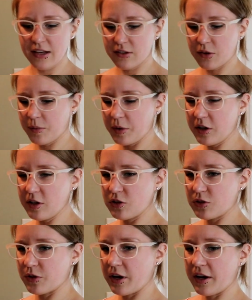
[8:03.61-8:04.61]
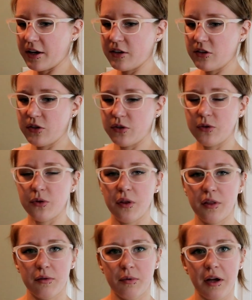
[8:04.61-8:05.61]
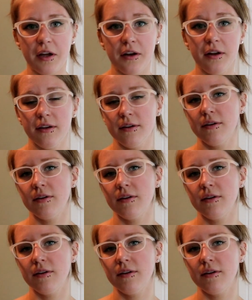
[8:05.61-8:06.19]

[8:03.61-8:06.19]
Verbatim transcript: So I'm gonna try to thread